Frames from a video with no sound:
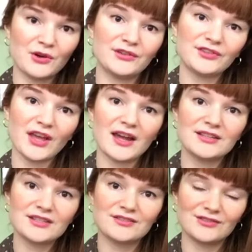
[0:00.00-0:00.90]
got a skirt
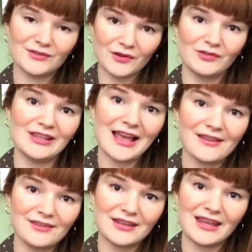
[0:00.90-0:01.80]
to obviously layer
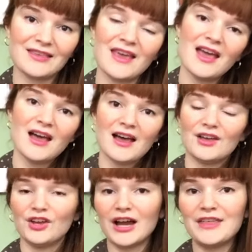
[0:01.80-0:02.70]
underneath.
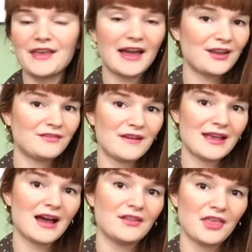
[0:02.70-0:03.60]
I think I could fit
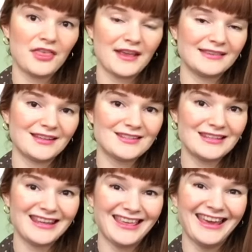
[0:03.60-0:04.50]
other things
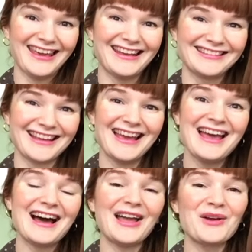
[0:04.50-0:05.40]
underneath it. So
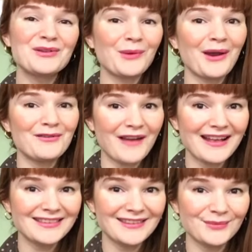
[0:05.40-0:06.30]
I always wear a
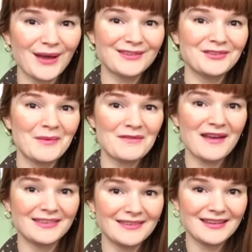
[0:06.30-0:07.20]
vest as well. So I've got my
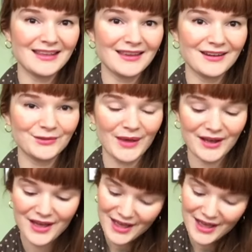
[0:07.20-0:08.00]
vest underneath here as well.